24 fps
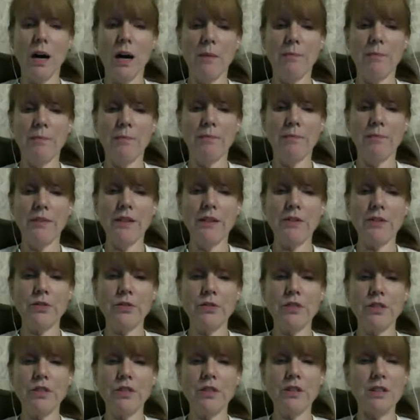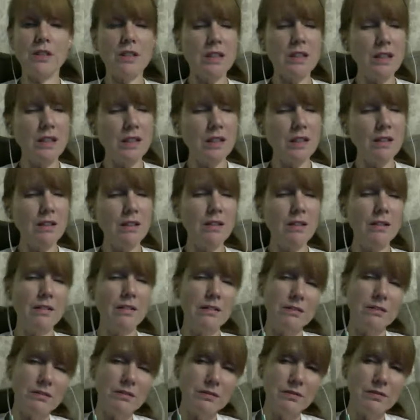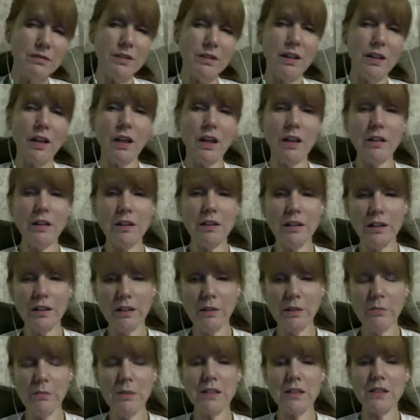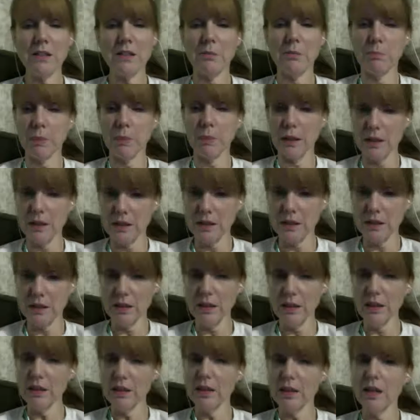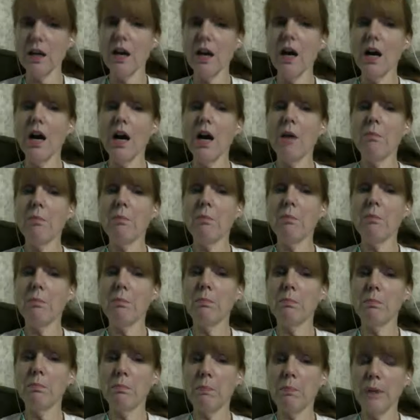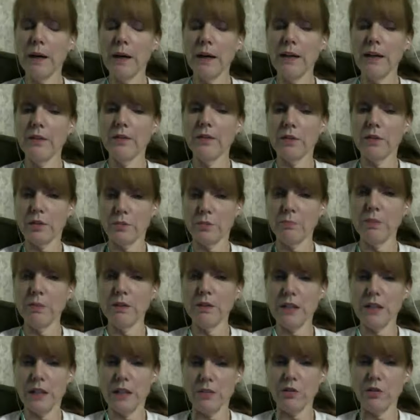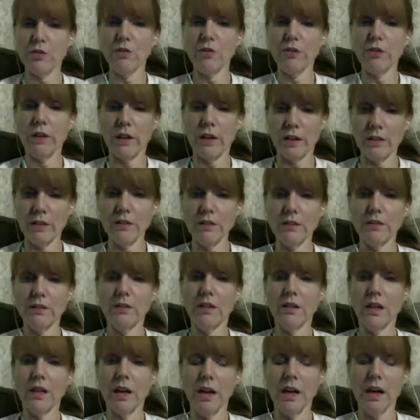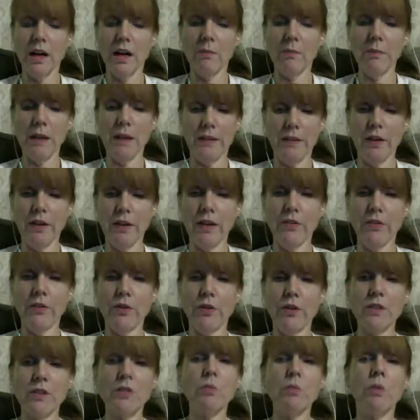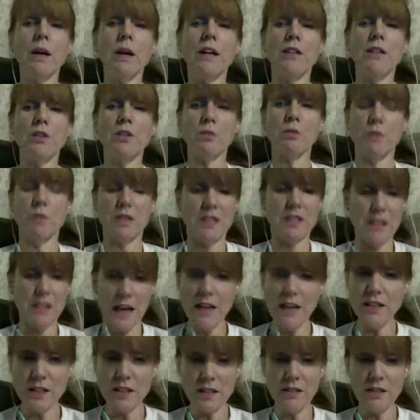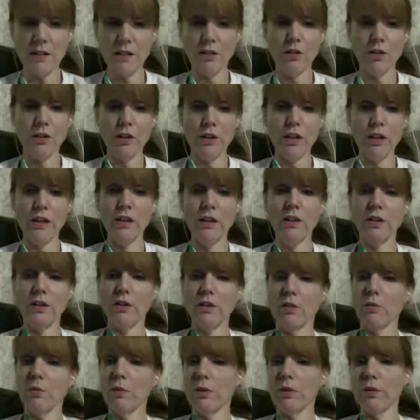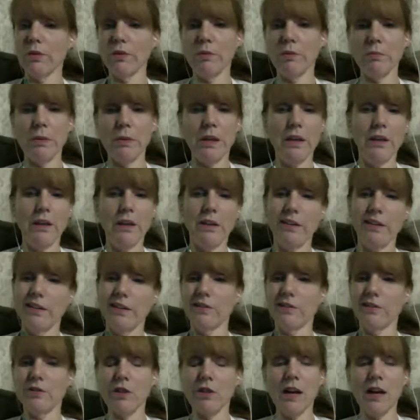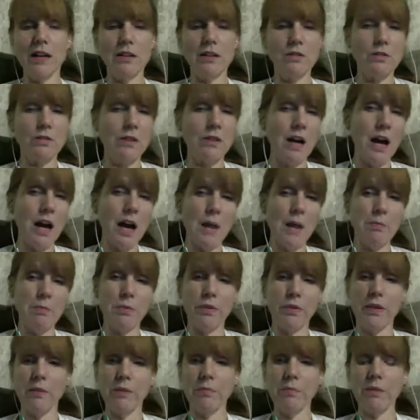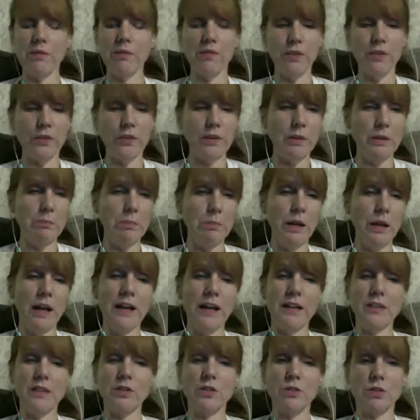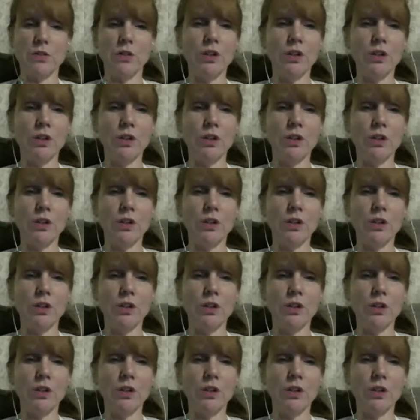These are still a little bit simplistic, but there's some potential there. And there is a way to assess the learning, whether it be, drag and drop, or they've been filling in blanks, or